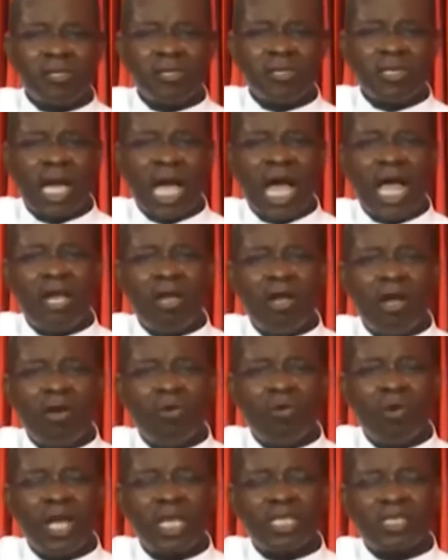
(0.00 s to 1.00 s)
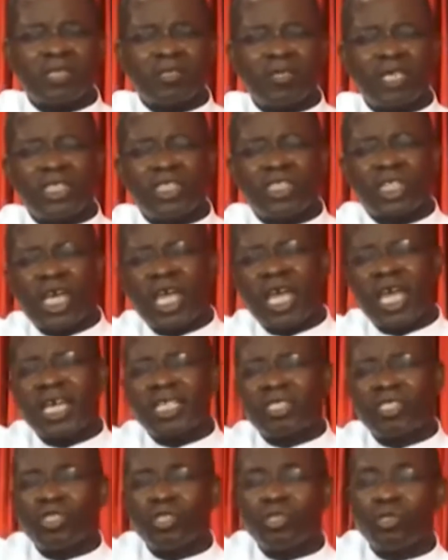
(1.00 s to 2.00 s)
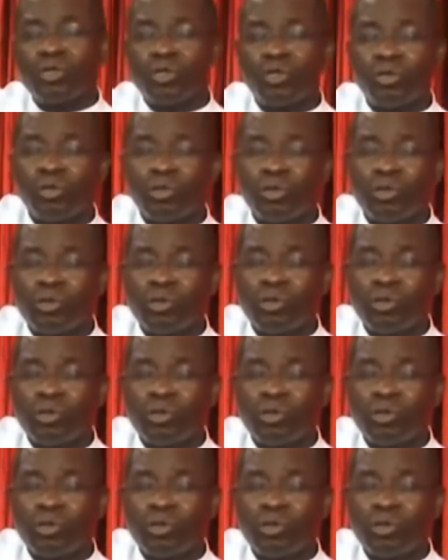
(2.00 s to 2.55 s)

I'll always reject you.